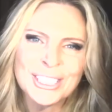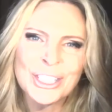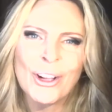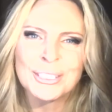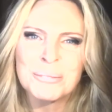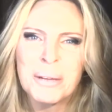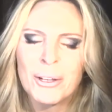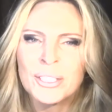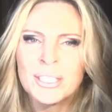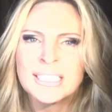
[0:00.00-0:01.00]
talked
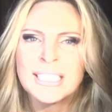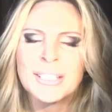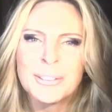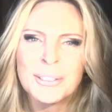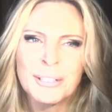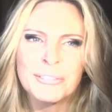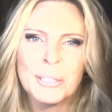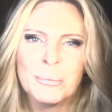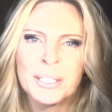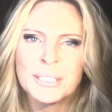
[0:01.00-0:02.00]
about this here a few
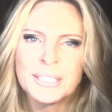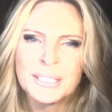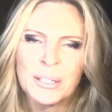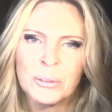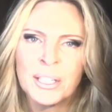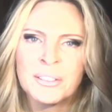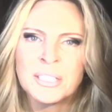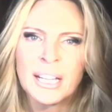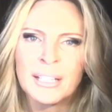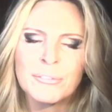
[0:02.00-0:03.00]
minutes ago in
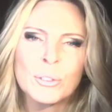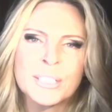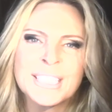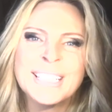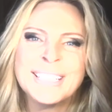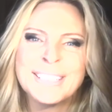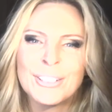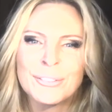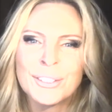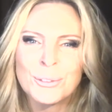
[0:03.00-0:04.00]
day 14
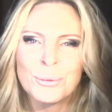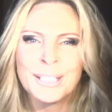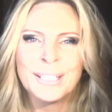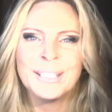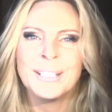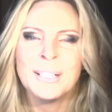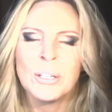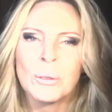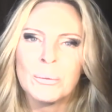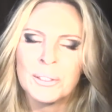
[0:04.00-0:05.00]
of the
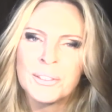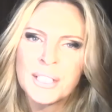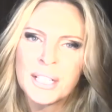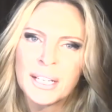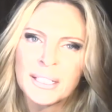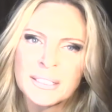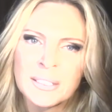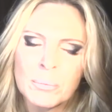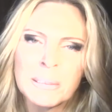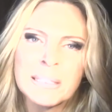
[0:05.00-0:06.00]
21 days.
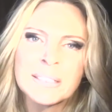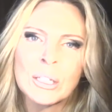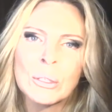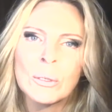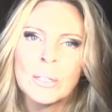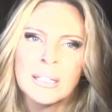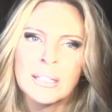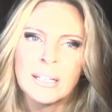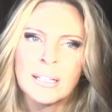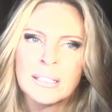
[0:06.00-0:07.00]
So please go
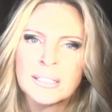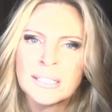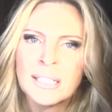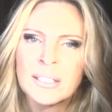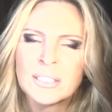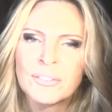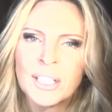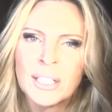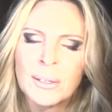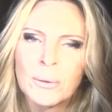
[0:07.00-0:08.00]
see this
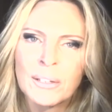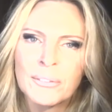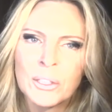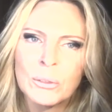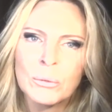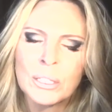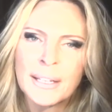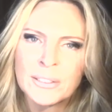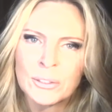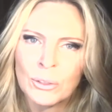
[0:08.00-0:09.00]
video if you would
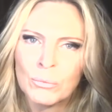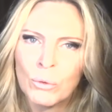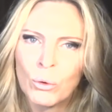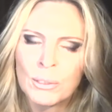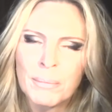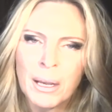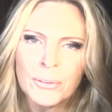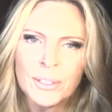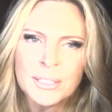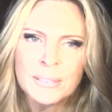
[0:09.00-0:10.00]
like to know more
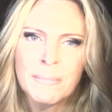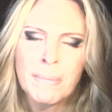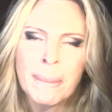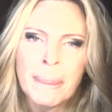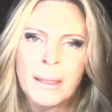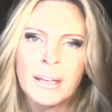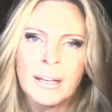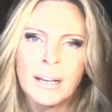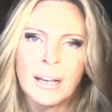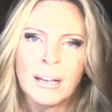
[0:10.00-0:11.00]
about this.
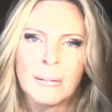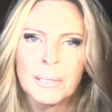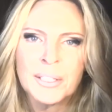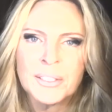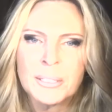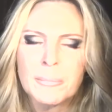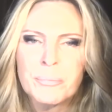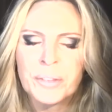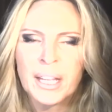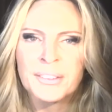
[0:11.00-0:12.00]
But
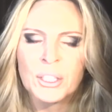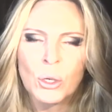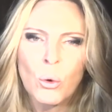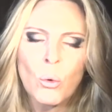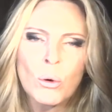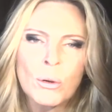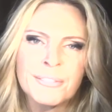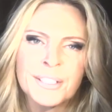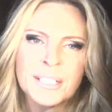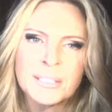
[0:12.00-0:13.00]
at the core
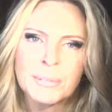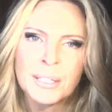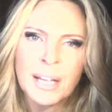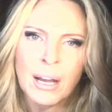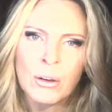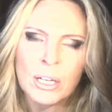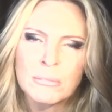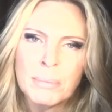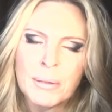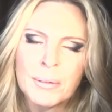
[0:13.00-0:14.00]
of it is really our
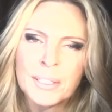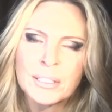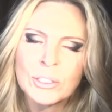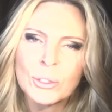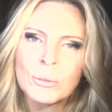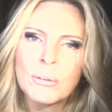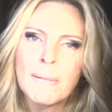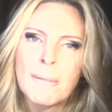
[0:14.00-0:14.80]
ability to